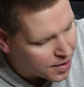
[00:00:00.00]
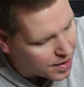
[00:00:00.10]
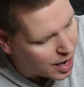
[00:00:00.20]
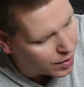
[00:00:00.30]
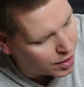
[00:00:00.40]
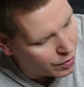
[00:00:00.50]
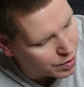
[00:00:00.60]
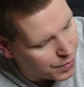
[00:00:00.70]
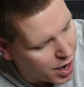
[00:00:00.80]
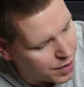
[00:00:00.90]
Now along
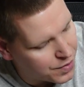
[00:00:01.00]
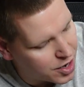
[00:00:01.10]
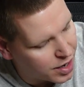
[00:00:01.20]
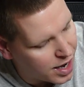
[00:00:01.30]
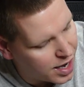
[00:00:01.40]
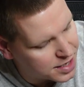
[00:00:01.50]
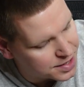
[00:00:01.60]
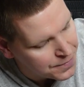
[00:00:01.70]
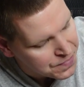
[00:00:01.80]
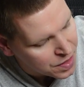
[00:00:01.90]
the bottom here guys,
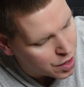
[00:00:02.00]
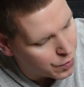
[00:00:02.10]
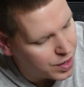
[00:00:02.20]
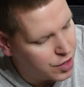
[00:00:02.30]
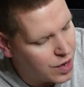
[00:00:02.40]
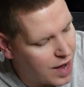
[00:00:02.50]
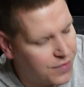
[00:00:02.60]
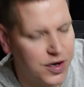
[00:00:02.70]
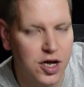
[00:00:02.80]
We do have a